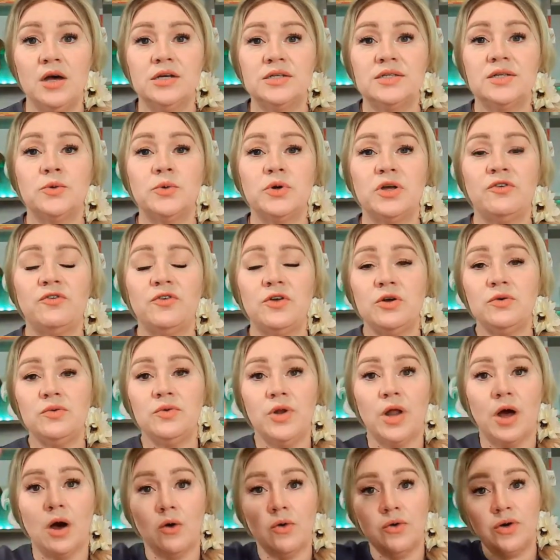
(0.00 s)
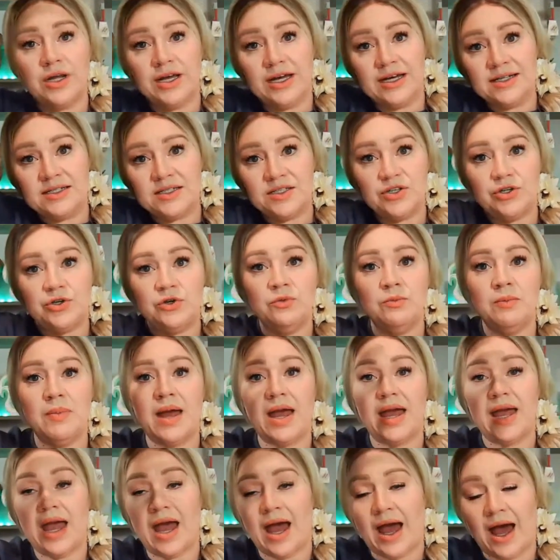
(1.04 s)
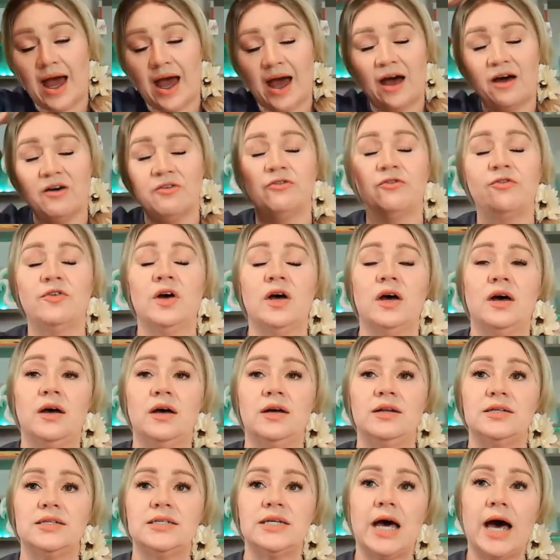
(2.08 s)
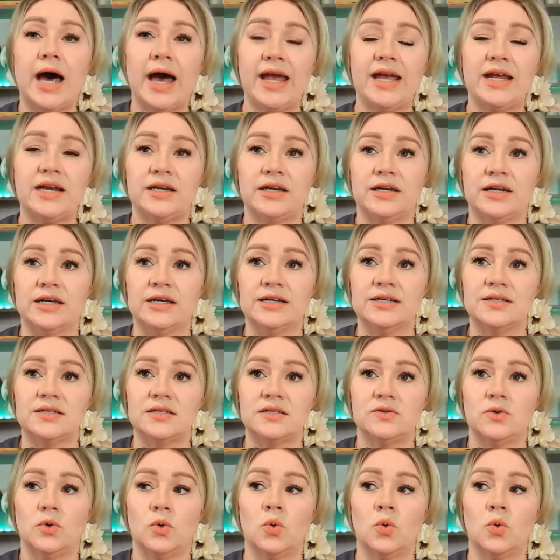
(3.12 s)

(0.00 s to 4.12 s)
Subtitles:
So, if you notice, you may have tightness